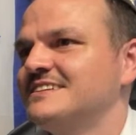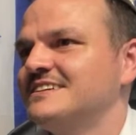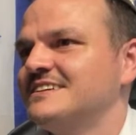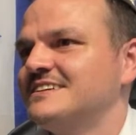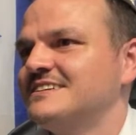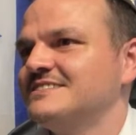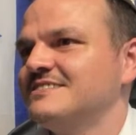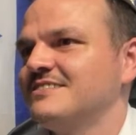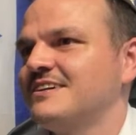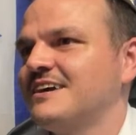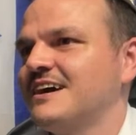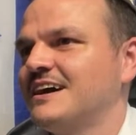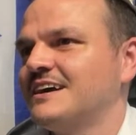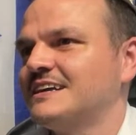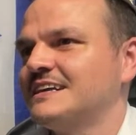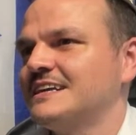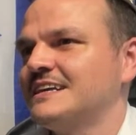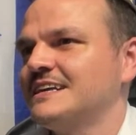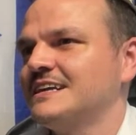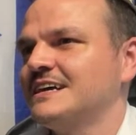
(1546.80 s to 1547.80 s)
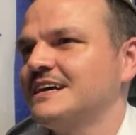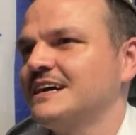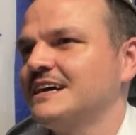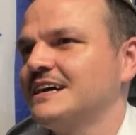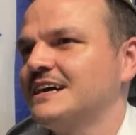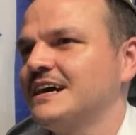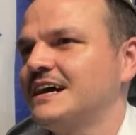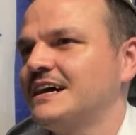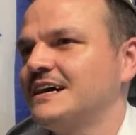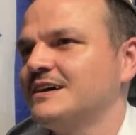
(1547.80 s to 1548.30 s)
So
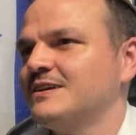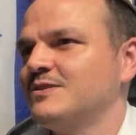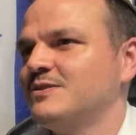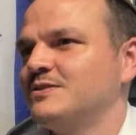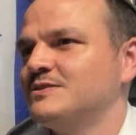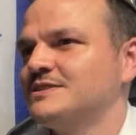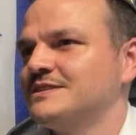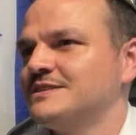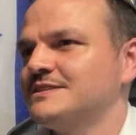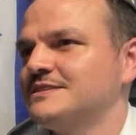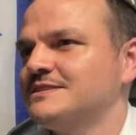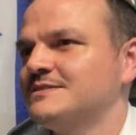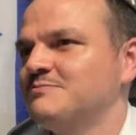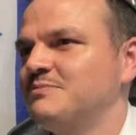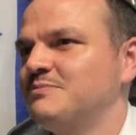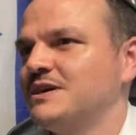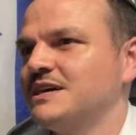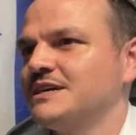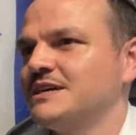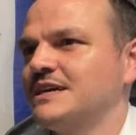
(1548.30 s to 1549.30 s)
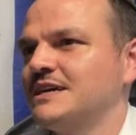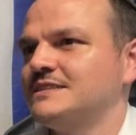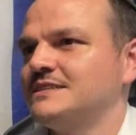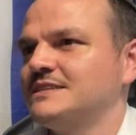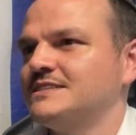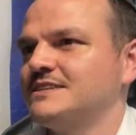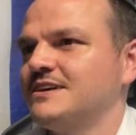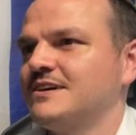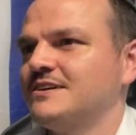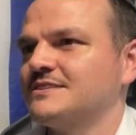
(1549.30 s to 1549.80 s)
Carlos Bernes
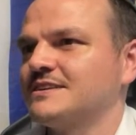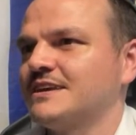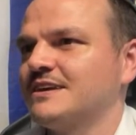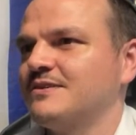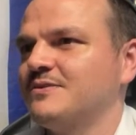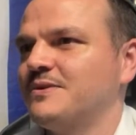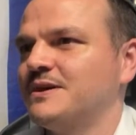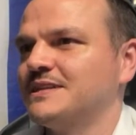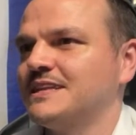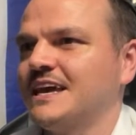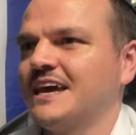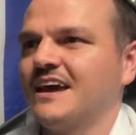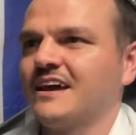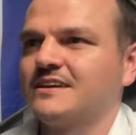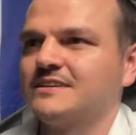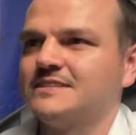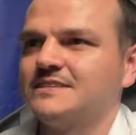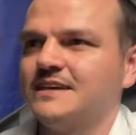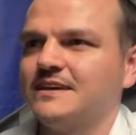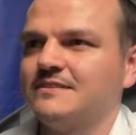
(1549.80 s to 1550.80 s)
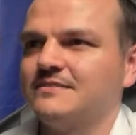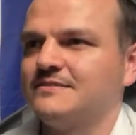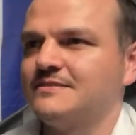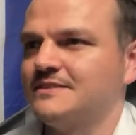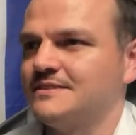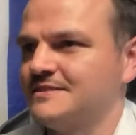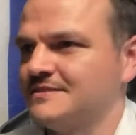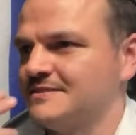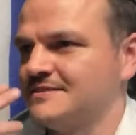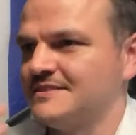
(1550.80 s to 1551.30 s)
is asking, what accent
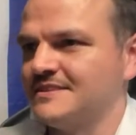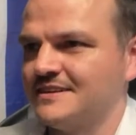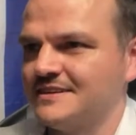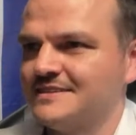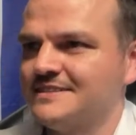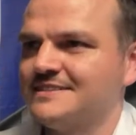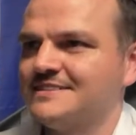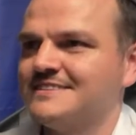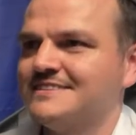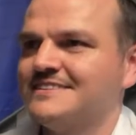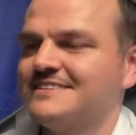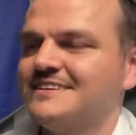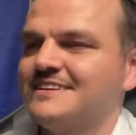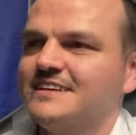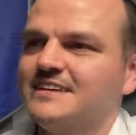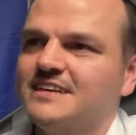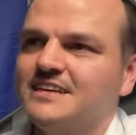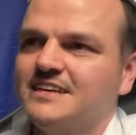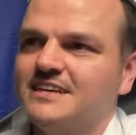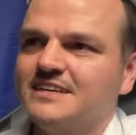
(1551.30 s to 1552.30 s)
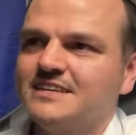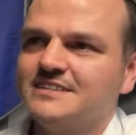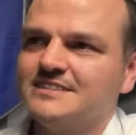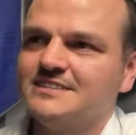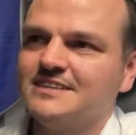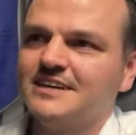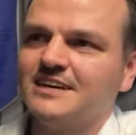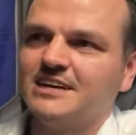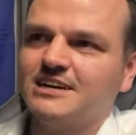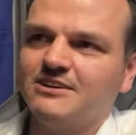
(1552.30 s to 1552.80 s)
is this?
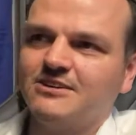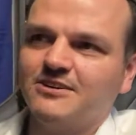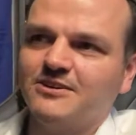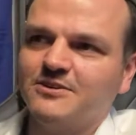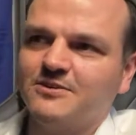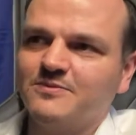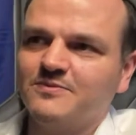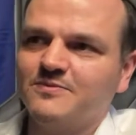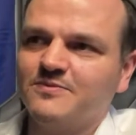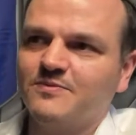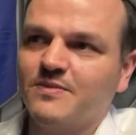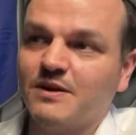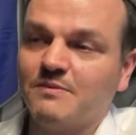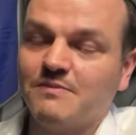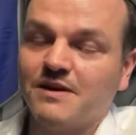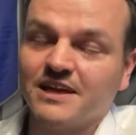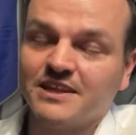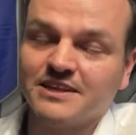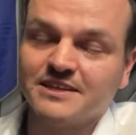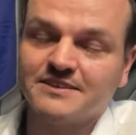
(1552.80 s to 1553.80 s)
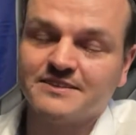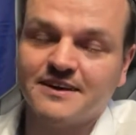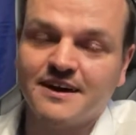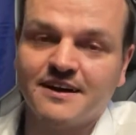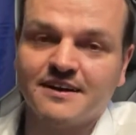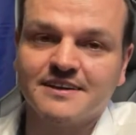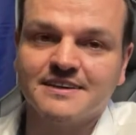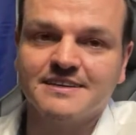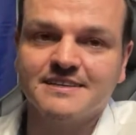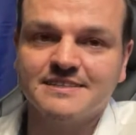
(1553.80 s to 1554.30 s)
So my mother
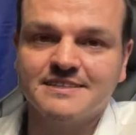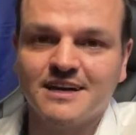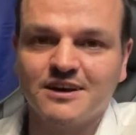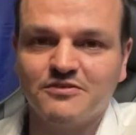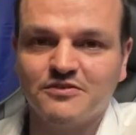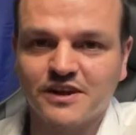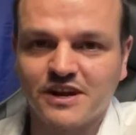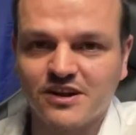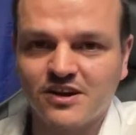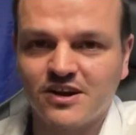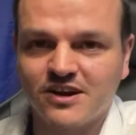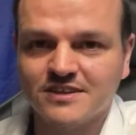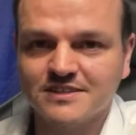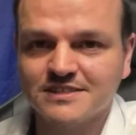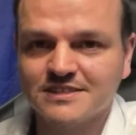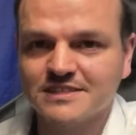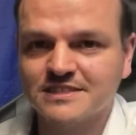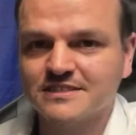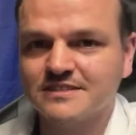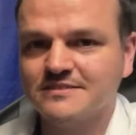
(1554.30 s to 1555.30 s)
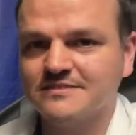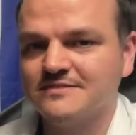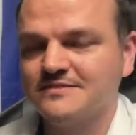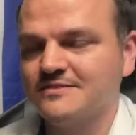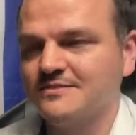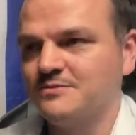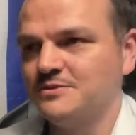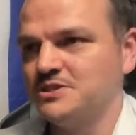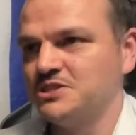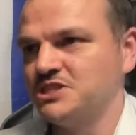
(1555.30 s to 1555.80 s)
tongue is Afrikaans,
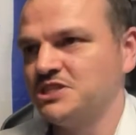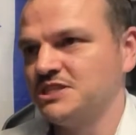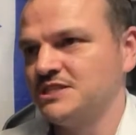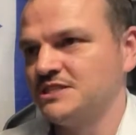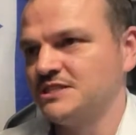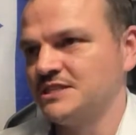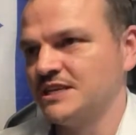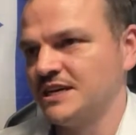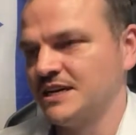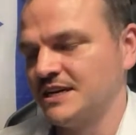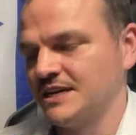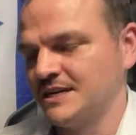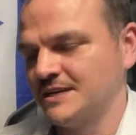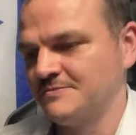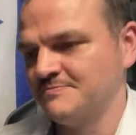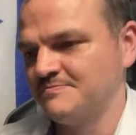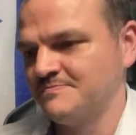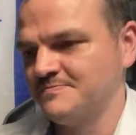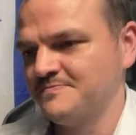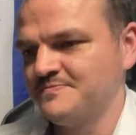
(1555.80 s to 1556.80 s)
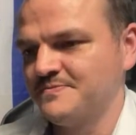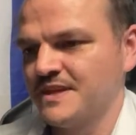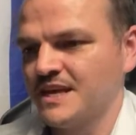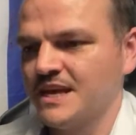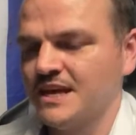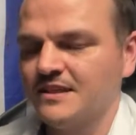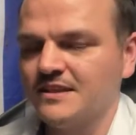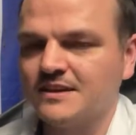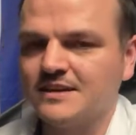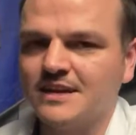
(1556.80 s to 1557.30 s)
which is the
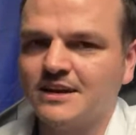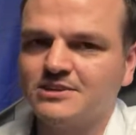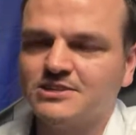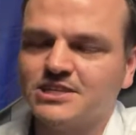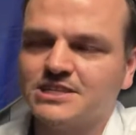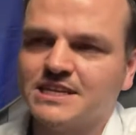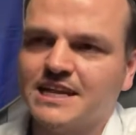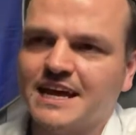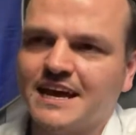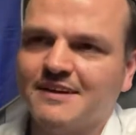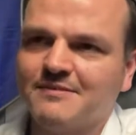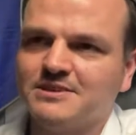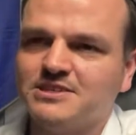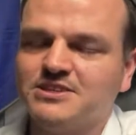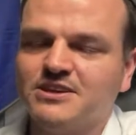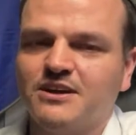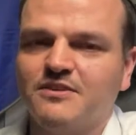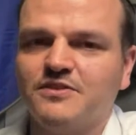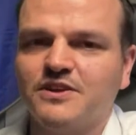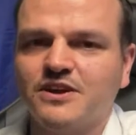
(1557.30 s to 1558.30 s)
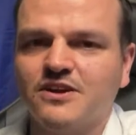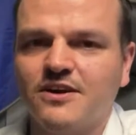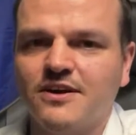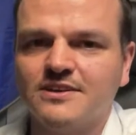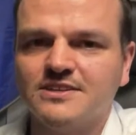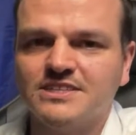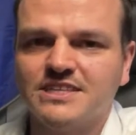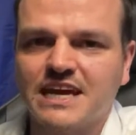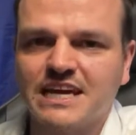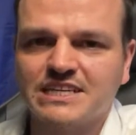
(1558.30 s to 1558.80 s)
closest language to Afrikaans
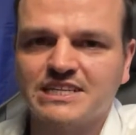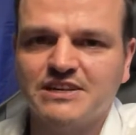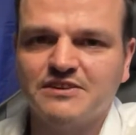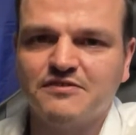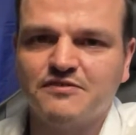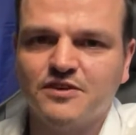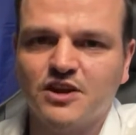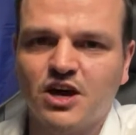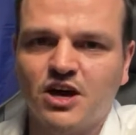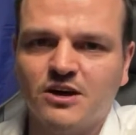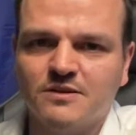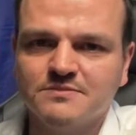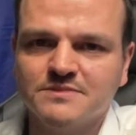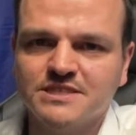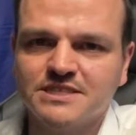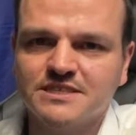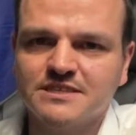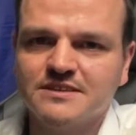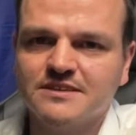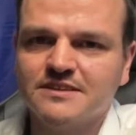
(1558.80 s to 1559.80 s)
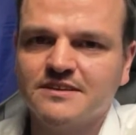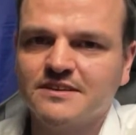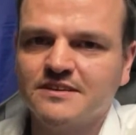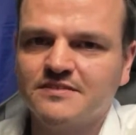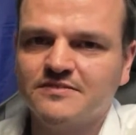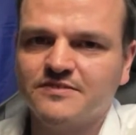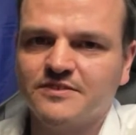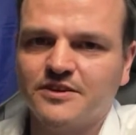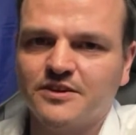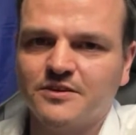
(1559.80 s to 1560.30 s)
is actually Vlaams
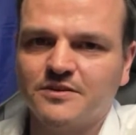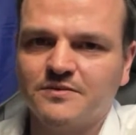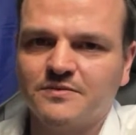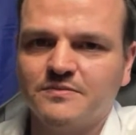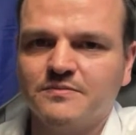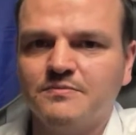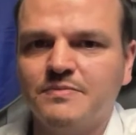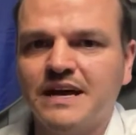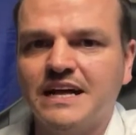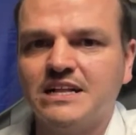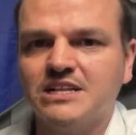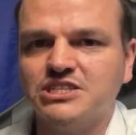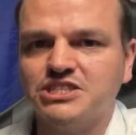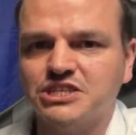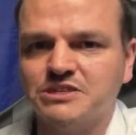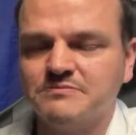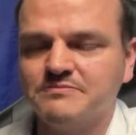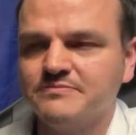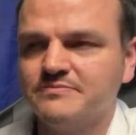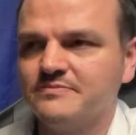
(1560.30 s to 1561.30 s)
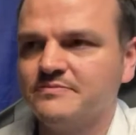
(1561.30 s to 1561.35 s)
from Belgium.